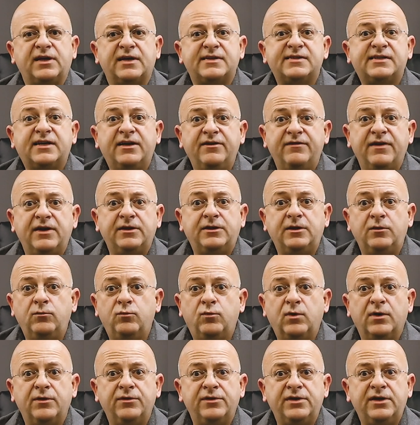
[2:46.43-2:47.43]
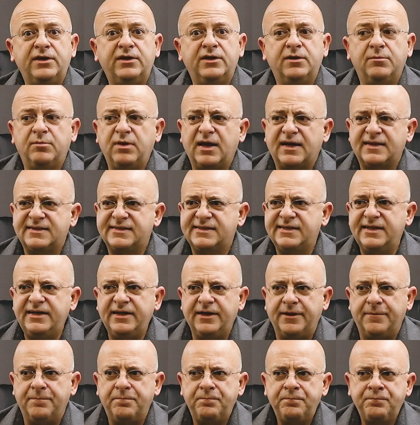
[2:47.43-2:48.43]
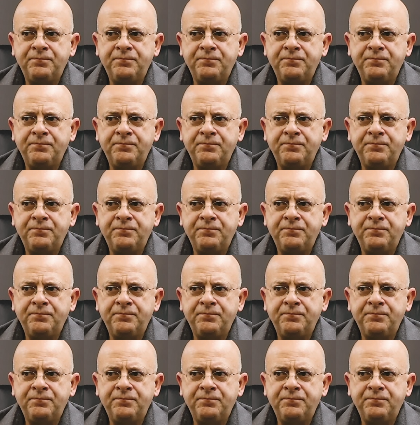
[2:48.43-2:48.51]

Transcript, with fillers: excavated one in the Black Sea.